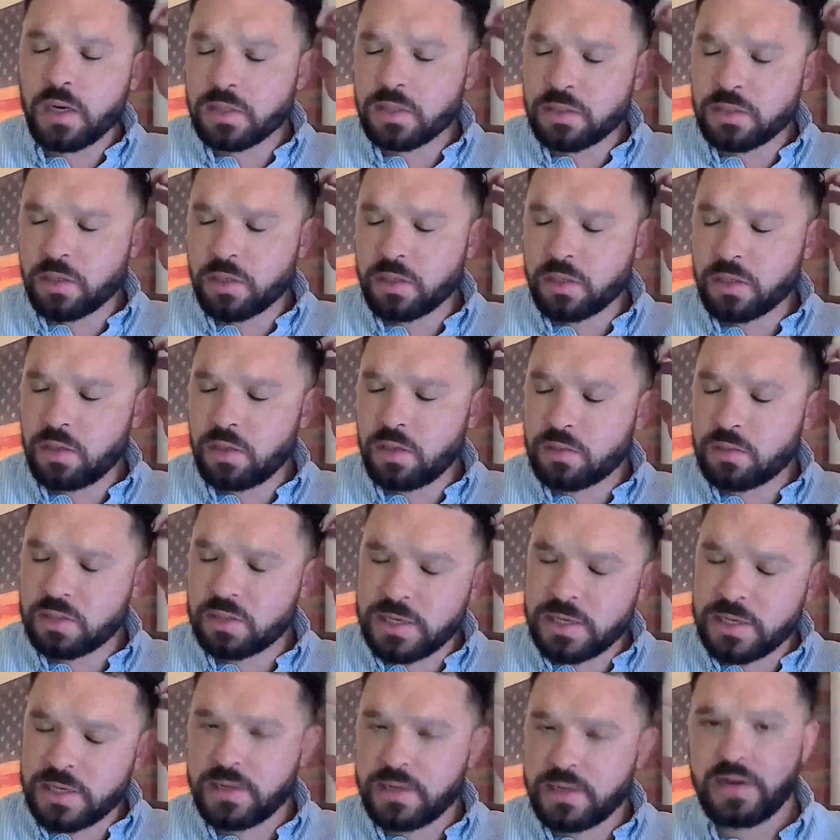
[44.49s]
Started to
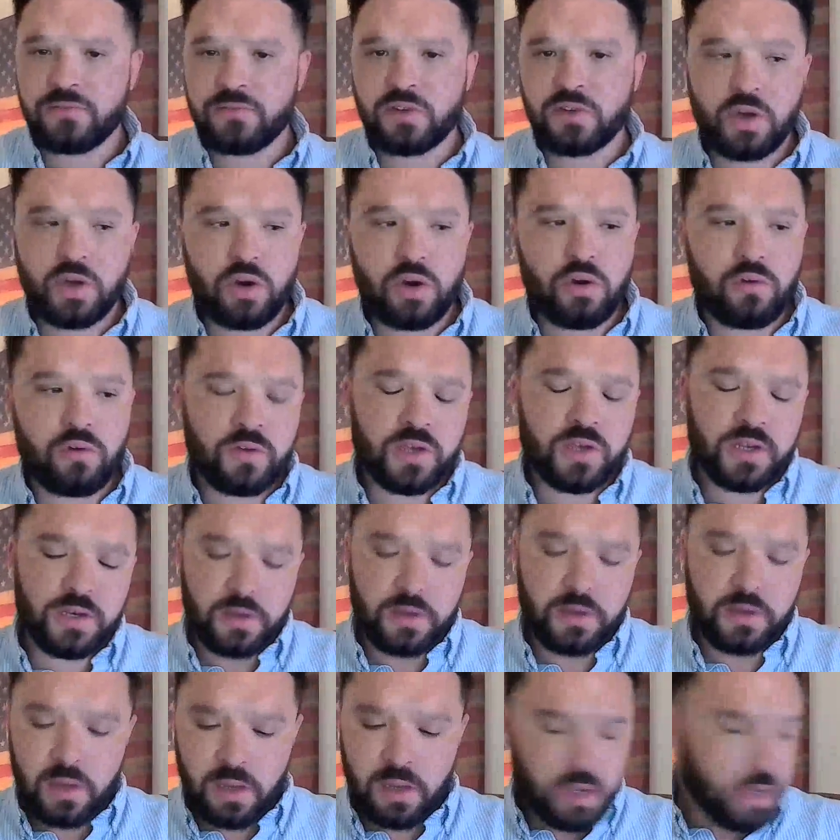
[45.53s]
close down after
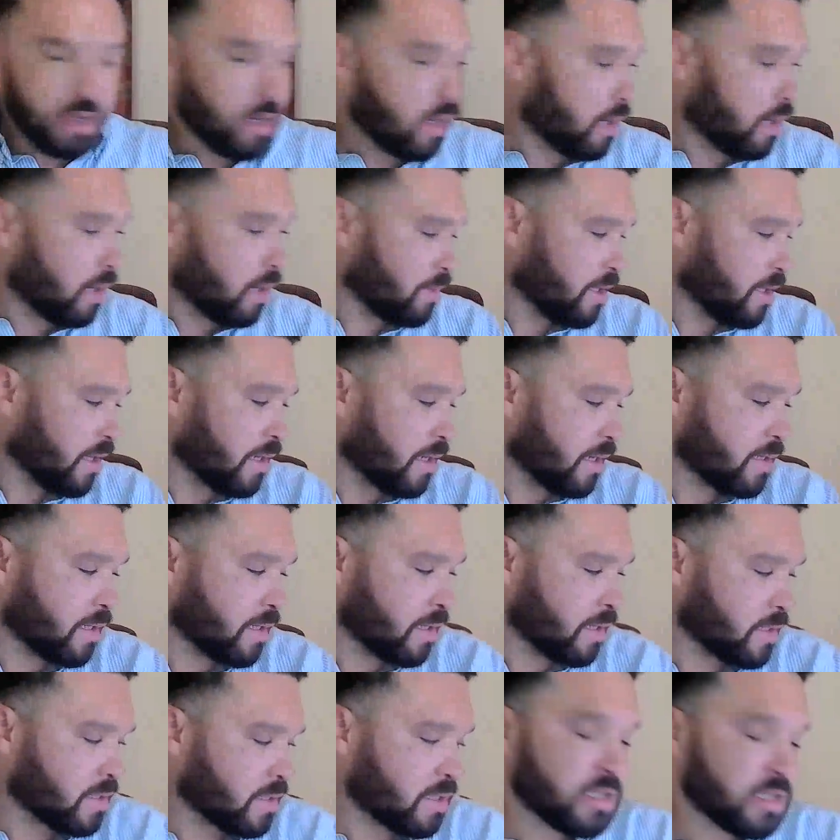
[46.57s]
COVID. The
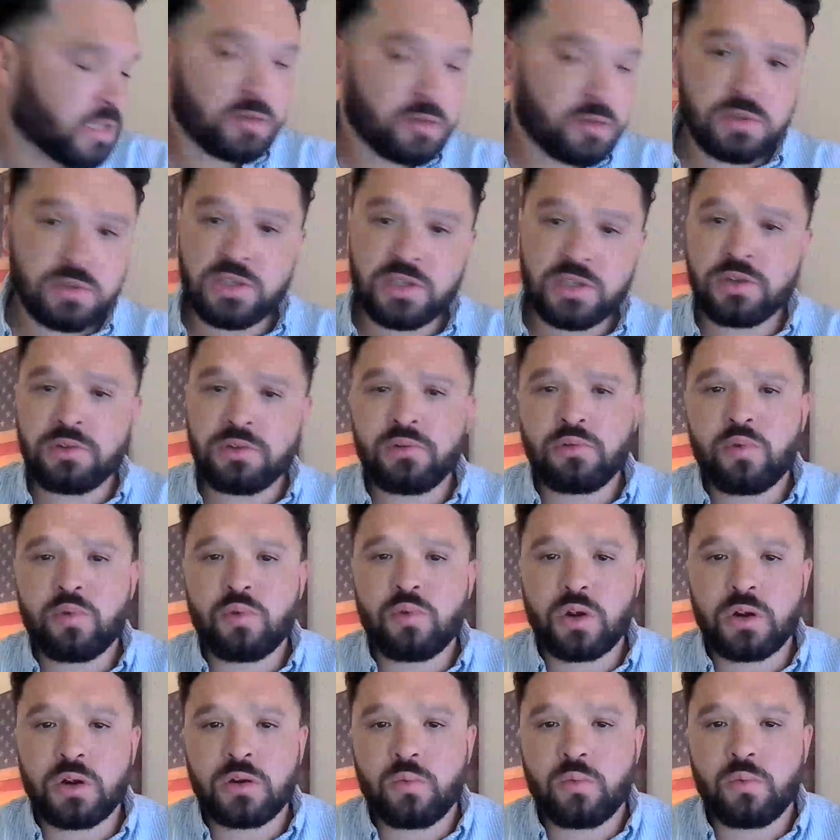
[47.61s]
idea is still to
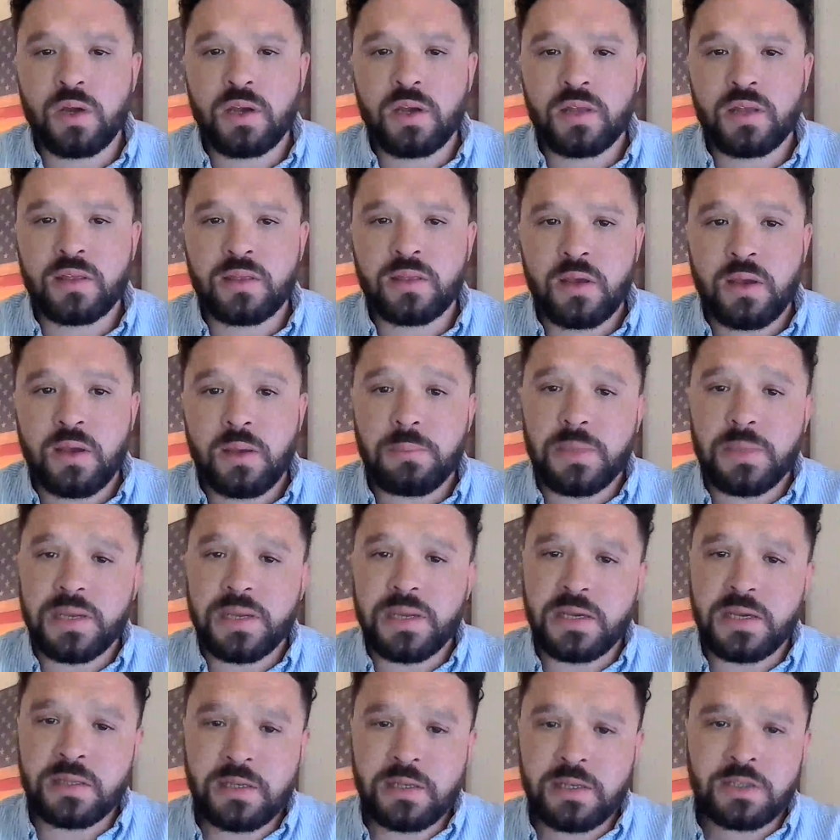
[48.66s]
work with
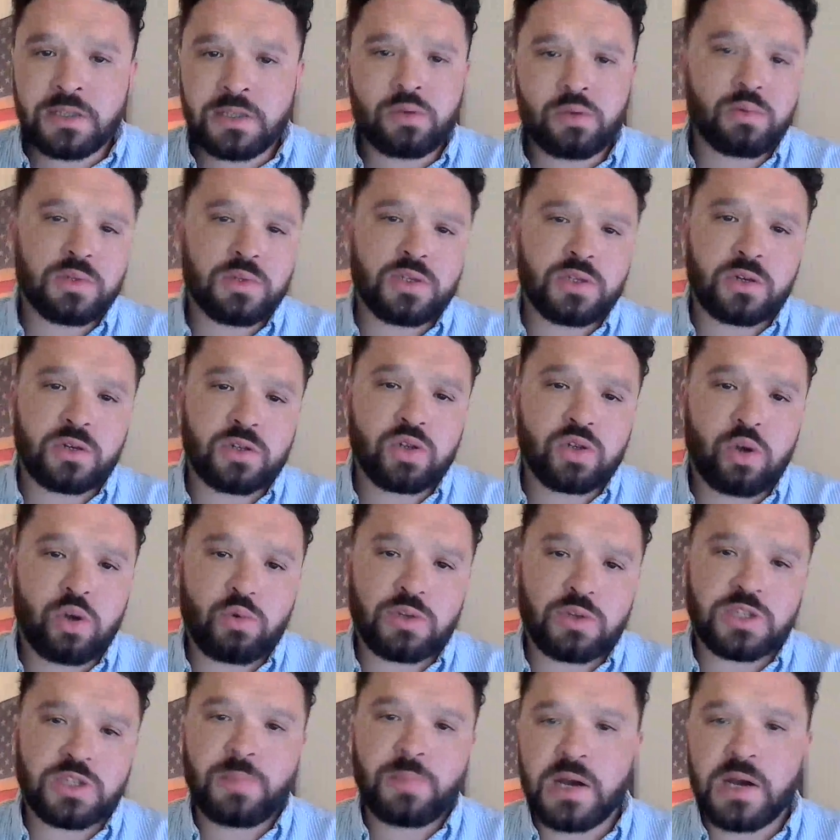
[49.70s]
Meneilly's, who was our
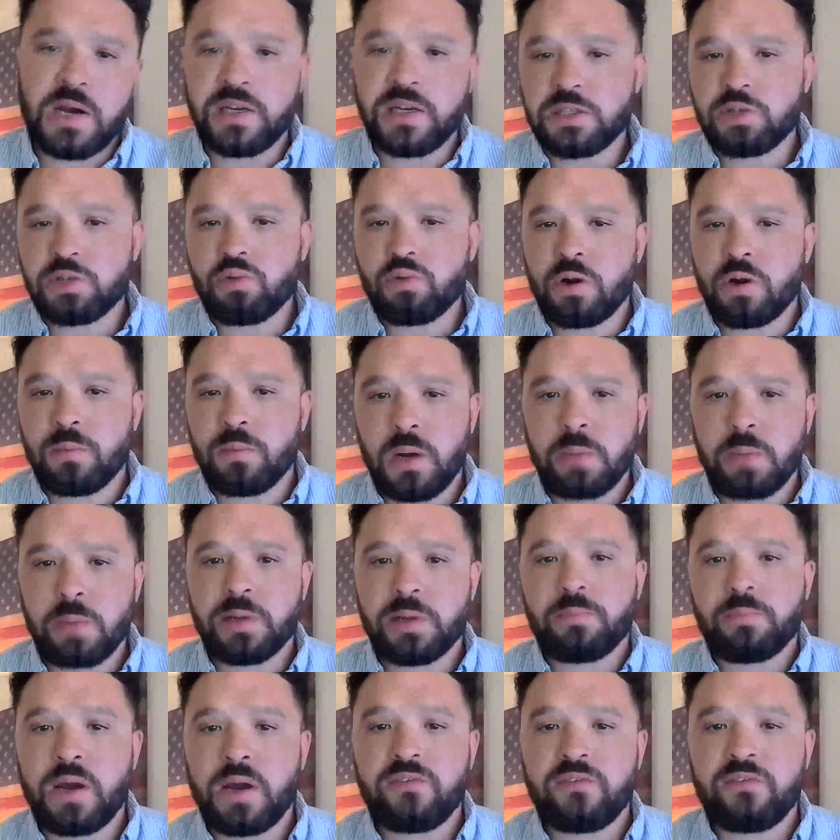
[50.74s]
sole respondent to our
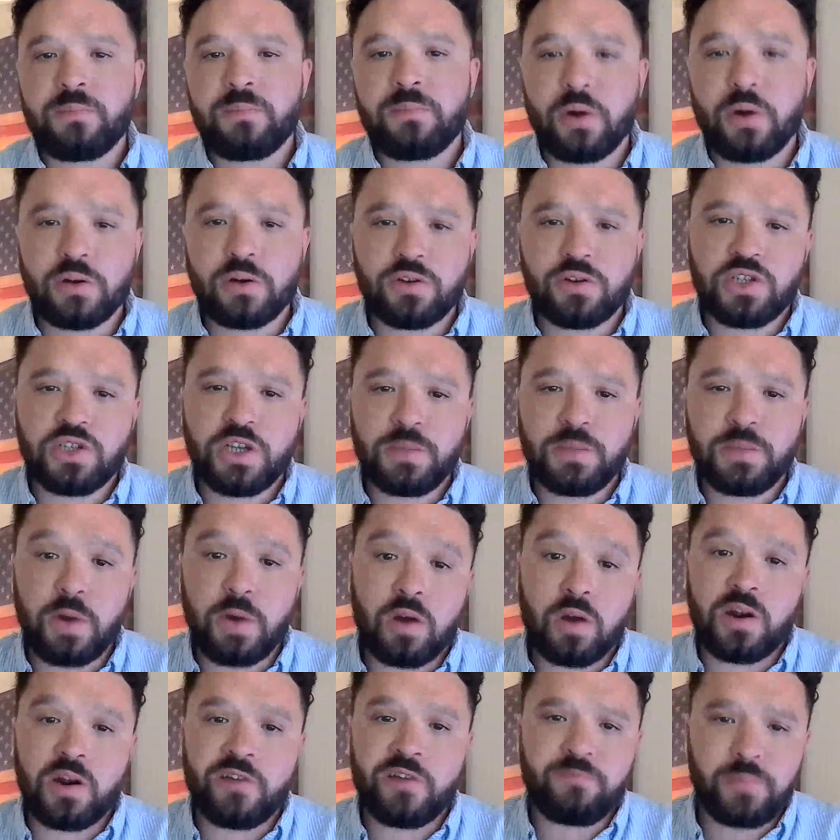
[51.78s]
public-private partnership
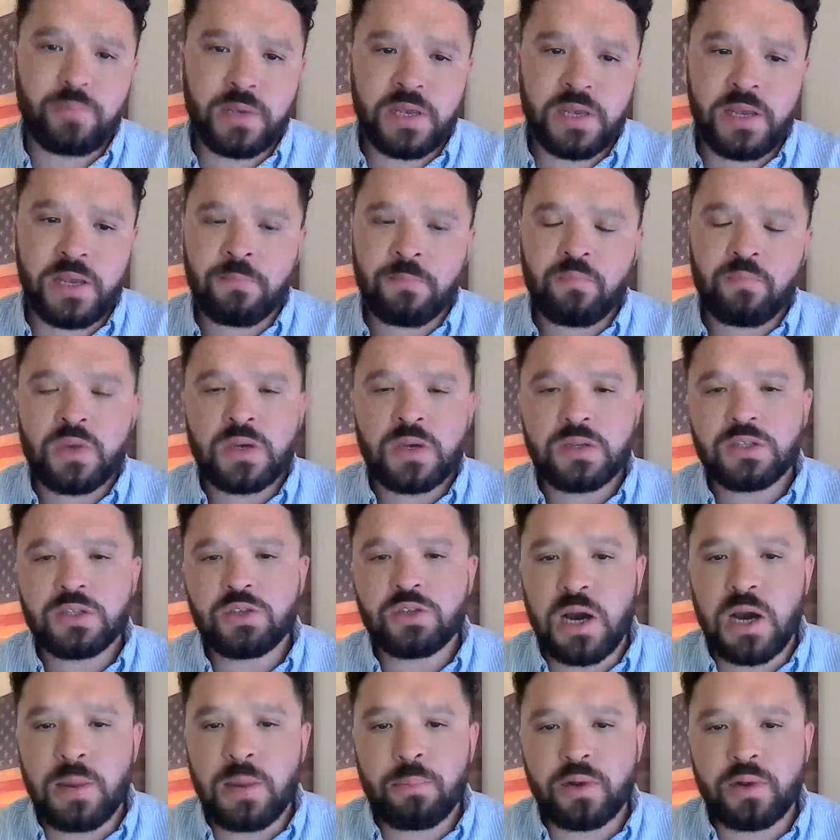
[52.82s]
RFP,
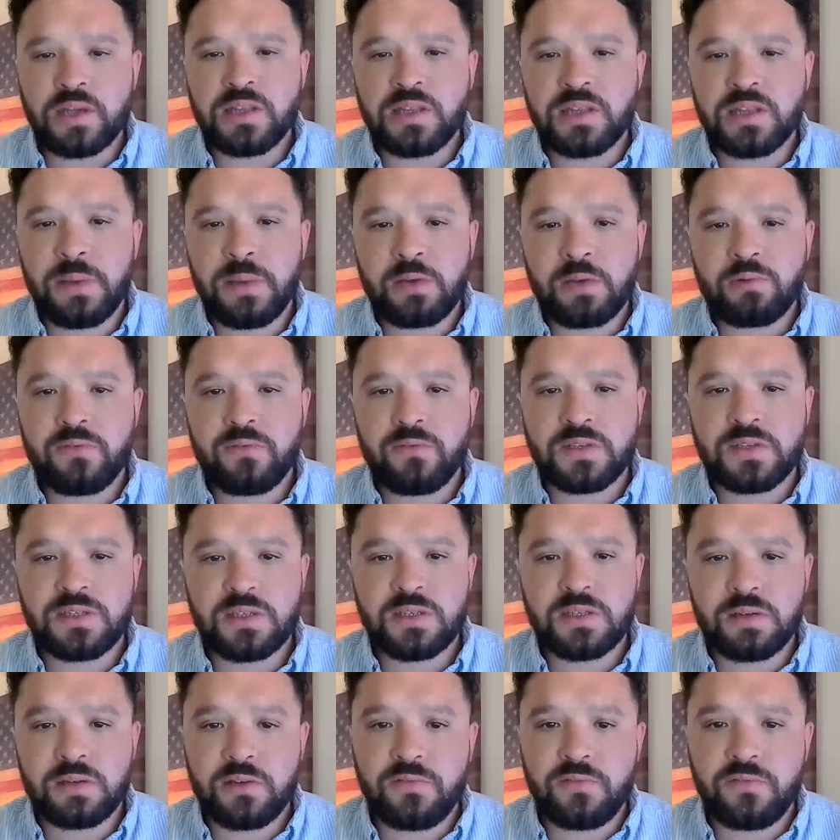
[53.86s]
to operate the banquet
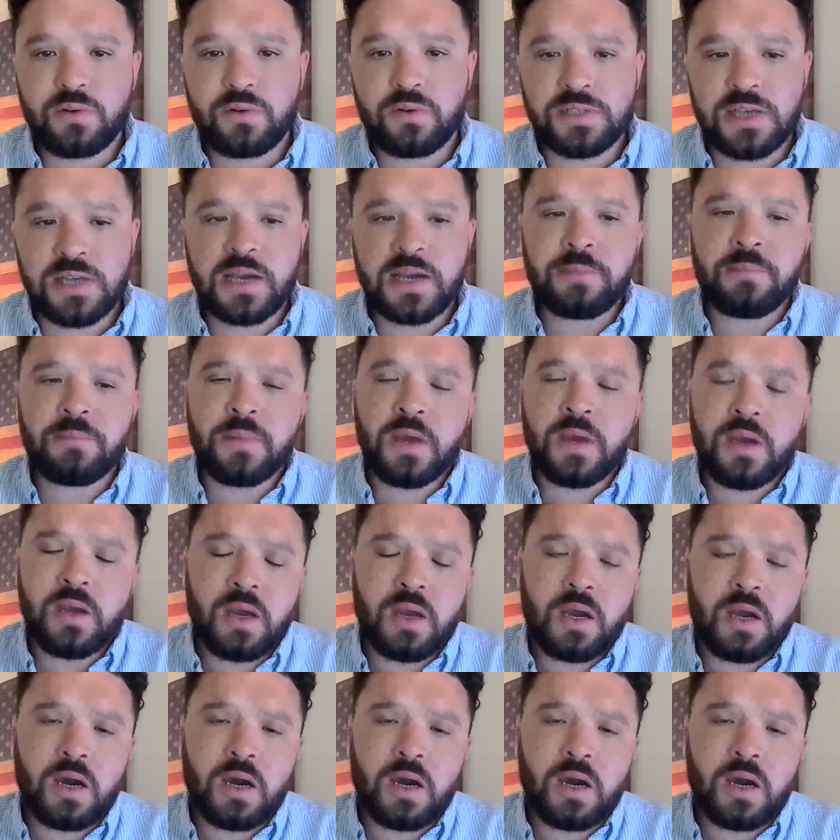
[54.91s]
facility full time.